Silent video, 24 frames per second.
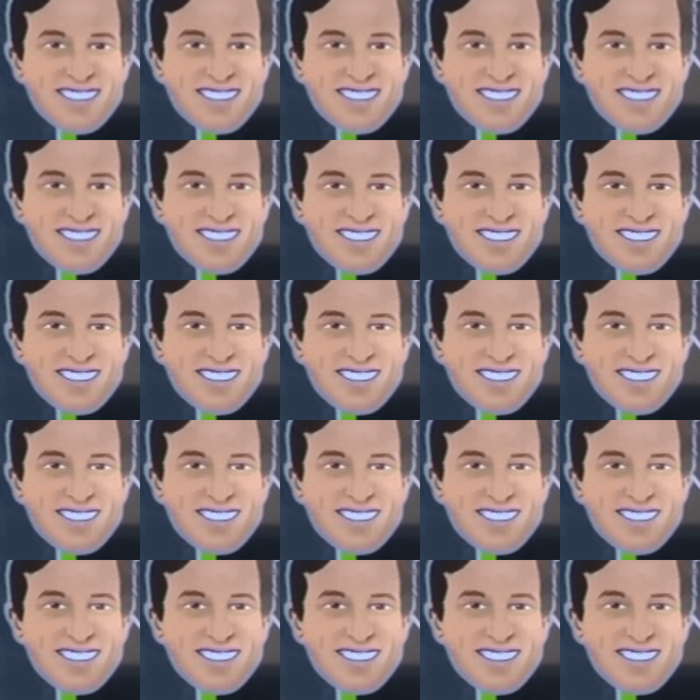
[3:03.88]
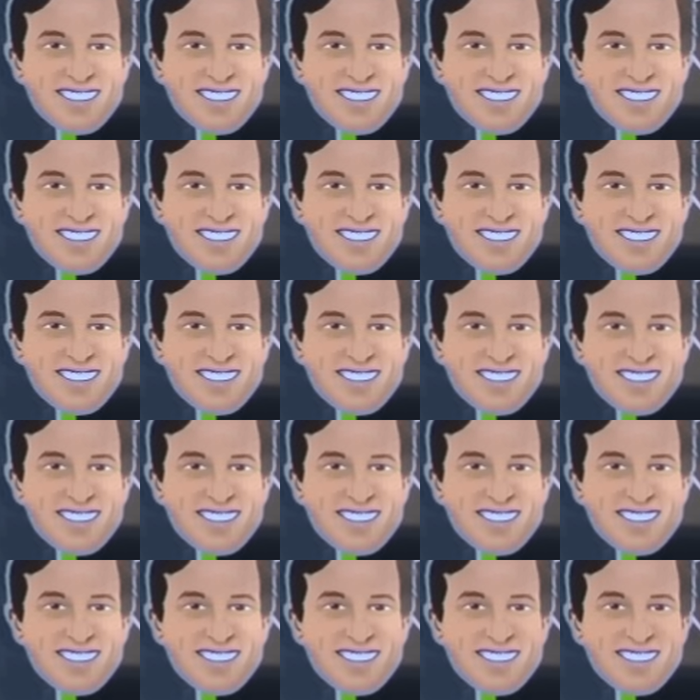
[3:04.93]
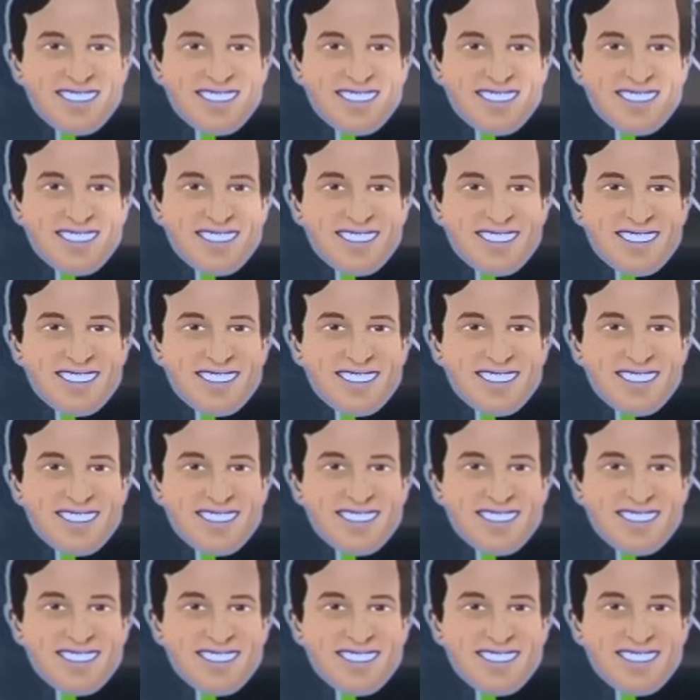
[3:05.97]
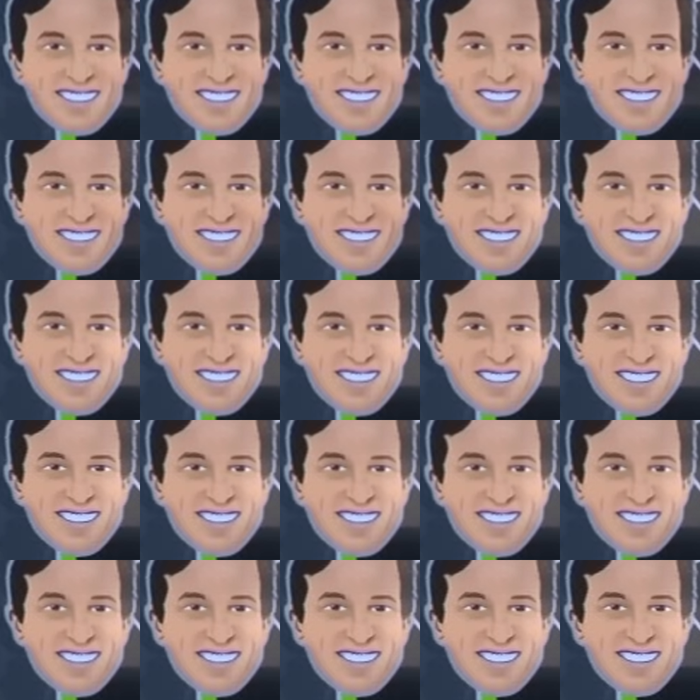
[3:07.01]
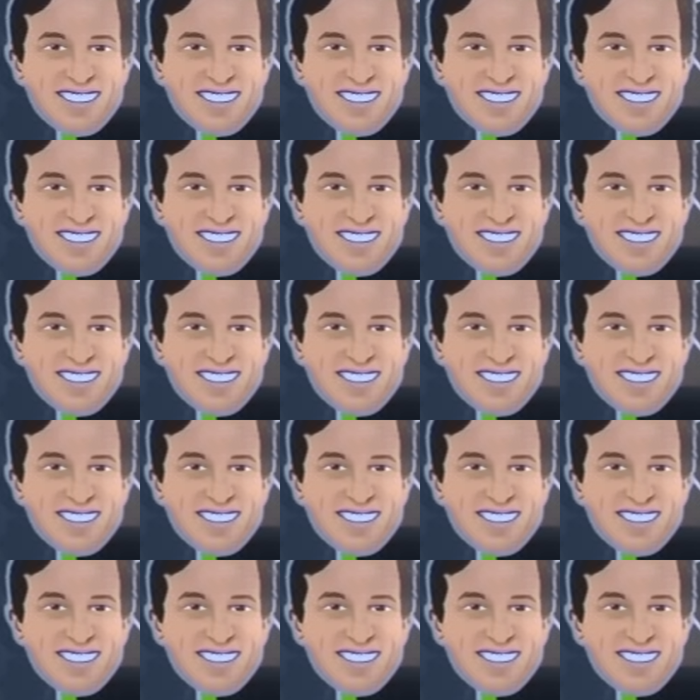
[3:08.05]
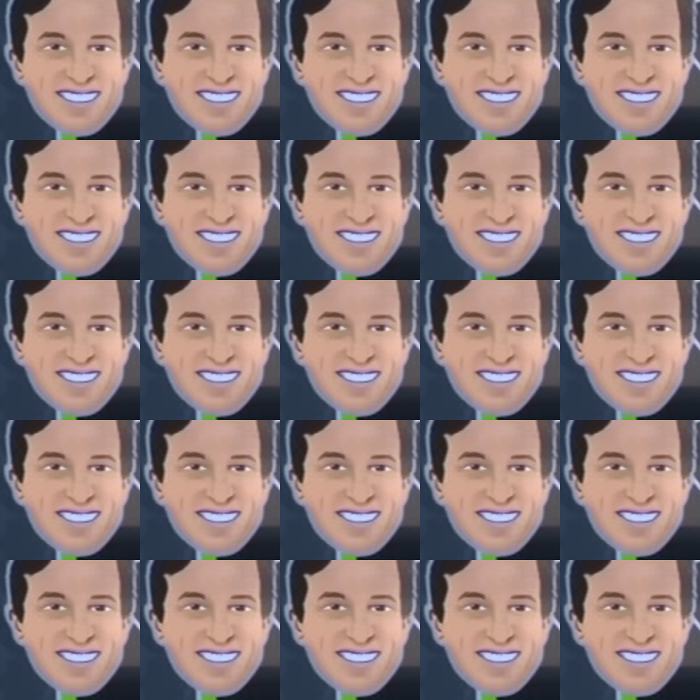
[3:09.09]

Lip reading: No words are spoken by the person on screen.